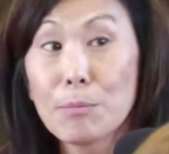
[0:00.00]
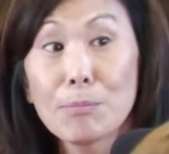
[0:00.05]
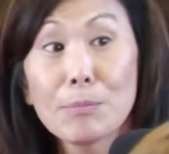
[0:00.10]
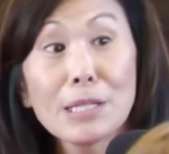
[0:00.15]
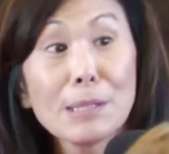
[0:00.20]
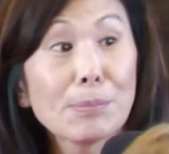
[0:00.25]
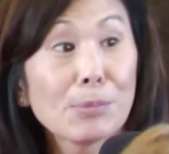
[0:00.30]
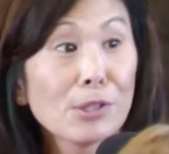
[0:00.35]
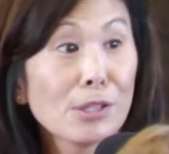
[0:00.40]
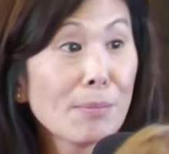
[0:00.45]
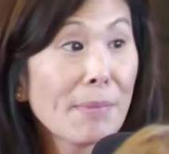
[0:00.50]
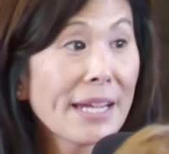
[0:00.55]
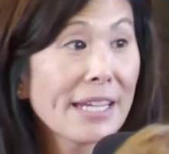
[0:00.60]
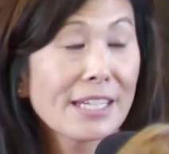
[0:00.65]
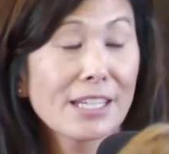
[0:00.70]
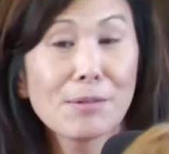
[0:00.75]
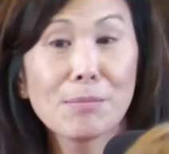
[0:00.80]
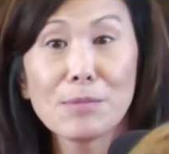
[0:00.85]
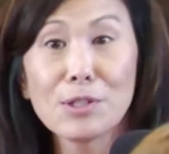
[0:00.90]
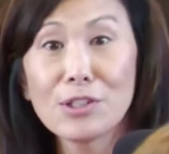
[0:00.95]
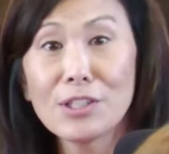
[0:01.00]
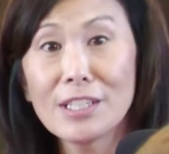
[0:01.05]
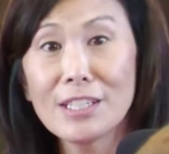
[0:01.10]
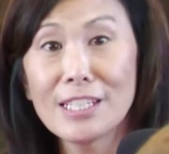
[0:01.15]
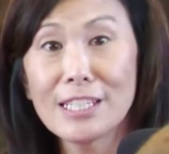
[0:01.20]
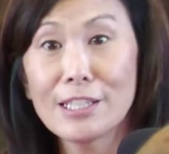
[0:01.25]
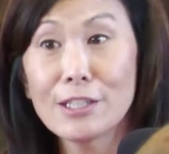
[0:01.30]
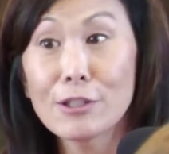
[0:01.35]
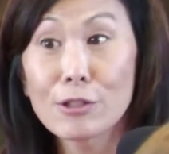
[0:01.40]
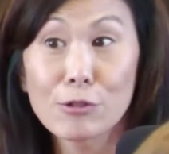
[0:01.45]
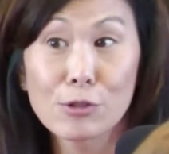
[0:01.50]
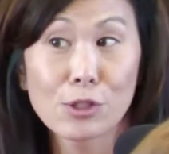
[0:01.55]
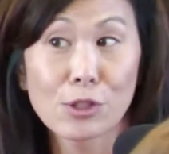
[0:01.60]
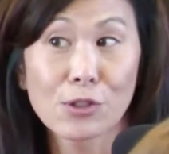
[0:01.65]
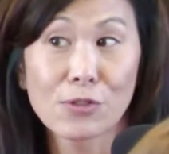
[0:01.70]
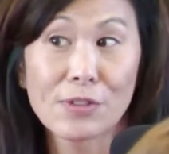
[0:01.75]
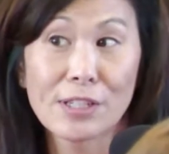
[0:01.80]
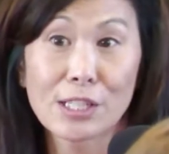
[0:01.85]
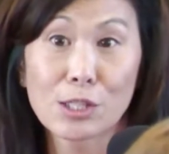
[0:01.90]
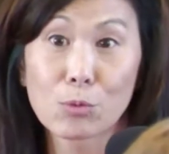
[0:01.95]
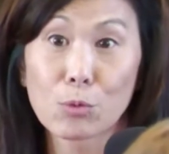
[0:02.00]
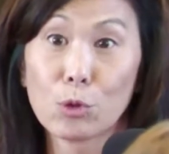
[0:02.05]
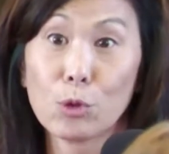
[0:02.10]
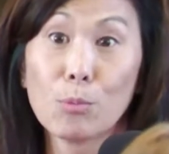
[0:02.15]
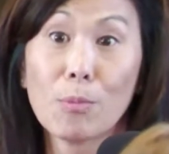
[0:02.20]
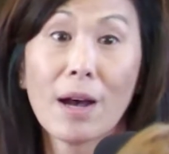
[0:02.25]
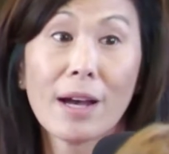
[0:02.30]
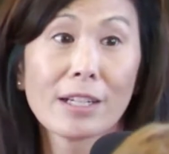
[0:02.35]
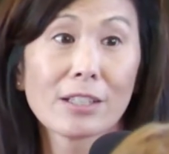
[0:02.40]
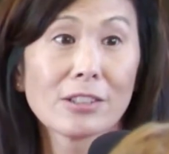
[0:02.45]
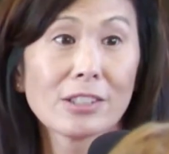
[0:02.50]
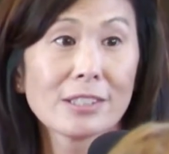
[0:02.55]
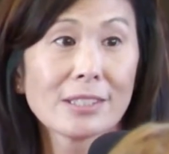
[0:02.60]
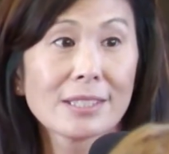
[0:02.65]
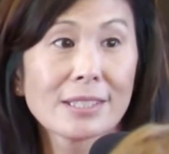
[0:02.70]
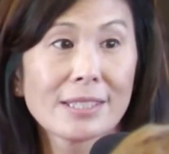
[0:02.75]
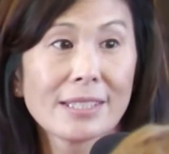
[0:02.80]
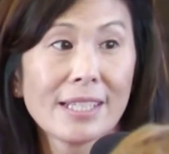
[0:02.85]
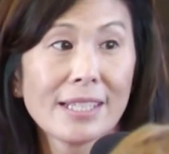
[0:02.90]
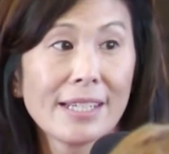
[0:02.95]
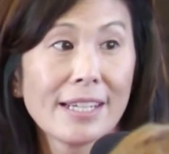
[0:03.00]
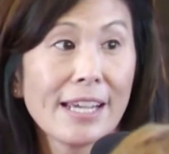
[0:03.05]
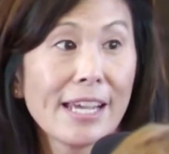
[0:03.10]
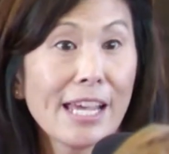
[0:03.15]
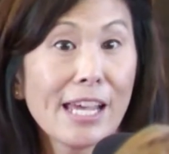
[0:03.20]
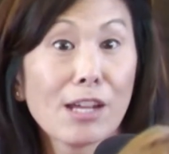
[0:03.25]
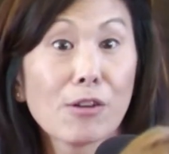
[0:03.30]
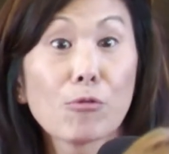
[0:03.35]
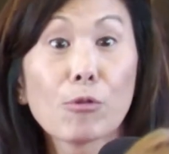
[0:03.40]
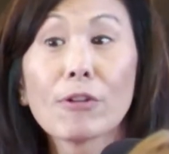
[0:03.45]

people in my community who served as role models and